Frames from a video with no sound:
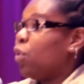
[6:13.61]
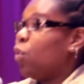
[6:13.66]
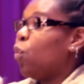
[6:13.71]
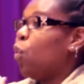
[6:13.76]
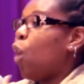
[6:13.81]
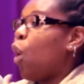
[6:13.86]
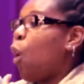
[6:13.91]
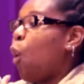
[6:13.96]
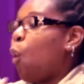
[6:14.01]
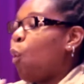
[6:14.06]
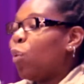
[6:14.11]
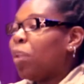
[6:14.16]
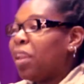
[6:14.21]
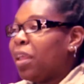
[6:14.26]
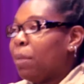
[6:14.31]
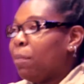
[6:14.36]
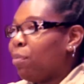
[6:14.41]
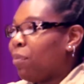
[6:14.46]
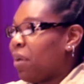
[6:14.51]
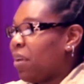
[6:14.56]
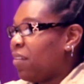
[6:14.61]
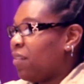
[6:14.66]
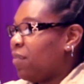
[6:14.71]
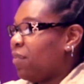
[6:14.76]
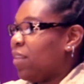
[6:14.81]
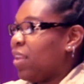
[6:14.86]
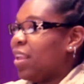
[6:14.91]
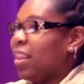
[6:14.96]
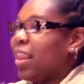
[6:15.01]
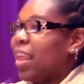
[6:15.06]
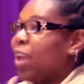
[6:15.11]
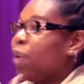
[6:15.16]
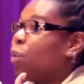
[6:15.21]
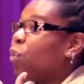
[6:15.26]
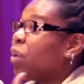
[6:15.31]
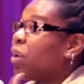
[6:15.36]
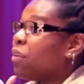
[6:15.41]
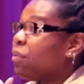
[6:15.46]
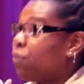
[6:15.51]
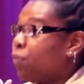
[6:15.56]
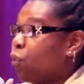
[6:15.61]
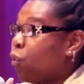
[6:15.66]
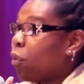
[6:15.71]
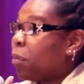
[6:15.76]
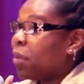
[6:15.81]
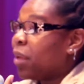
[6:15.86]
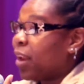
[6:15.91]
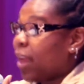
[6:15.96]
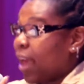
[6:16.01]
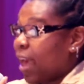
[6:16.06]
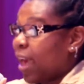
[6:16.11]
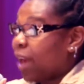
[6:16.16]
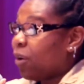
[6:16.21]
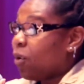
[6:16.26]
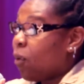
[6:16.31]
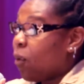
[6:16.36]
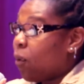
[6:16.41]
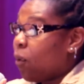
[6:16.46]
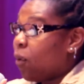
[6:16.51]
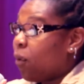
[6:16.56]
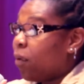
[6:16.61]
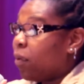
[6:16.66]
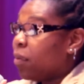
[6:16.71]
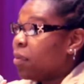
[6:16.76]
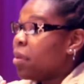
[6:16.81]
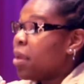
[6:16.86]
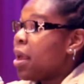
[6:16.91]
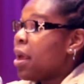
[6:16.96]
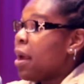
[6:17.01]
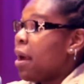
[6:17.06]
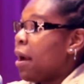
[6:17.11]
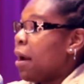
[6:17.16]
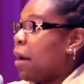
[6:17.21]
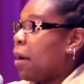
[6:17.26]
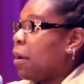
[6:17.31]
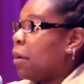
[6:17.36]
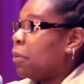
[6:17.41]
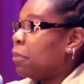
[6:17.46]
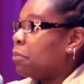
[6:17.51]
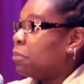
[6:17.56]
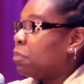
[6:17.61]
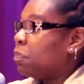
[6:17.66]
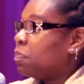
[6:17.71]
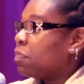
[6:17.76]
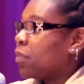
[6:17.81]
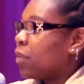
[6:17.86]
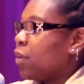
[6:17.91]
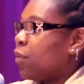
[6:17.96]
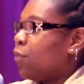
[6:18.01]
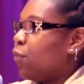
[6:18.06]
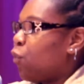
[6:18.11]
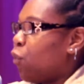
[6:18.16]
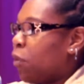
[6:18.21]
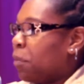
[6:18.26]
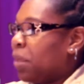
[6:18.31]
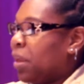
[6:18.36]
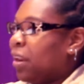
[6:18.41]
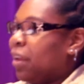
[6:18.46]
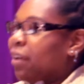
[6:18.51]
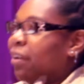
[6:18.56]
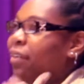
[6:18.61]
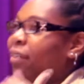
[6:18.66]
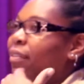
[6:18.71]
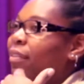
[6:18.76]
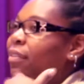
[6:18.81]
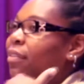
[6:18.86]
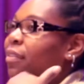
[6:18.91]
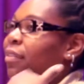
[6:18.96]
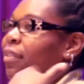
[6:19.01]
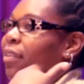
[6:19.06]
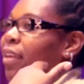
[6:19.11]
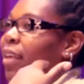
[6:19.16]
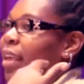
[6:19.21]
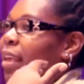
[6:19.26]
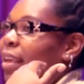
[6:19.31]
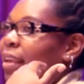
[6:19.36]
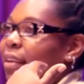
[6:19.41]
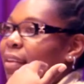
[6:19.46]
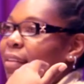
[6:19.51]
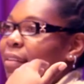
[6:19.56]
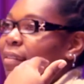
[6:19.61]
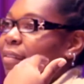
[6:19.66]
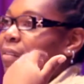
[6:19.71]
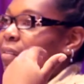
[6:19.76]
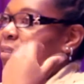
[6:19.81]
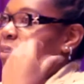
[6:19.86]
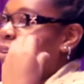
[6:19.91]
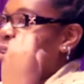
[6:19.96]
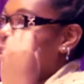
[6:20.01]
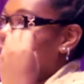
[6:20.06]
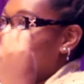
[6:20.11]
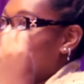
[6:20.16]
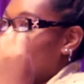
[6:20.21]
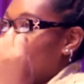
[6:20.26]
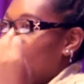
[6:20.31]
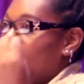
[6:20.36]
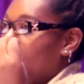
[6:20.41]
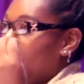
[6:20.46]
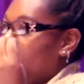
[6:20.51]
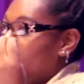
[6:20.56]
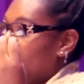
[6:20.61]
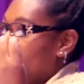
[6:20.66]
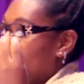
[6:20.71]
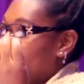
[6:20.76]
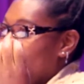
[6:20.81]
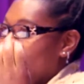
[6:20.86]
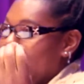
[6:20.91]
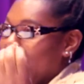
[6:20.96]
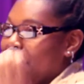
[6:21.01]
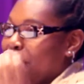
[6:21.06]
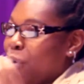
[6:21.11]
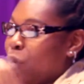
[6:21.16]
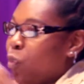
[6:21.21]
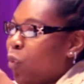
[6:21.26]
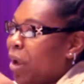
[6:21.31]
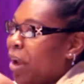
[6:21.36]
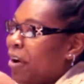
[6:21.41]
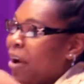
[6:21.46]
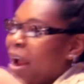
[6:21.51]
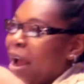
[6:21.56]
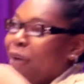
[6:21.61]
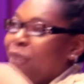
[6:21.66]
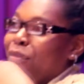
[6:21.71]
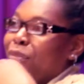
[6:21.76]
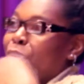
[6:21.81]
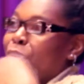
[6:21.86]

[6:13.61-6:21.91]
who only breastfeed. They don't give formula at all. Formula is, made in a warehouse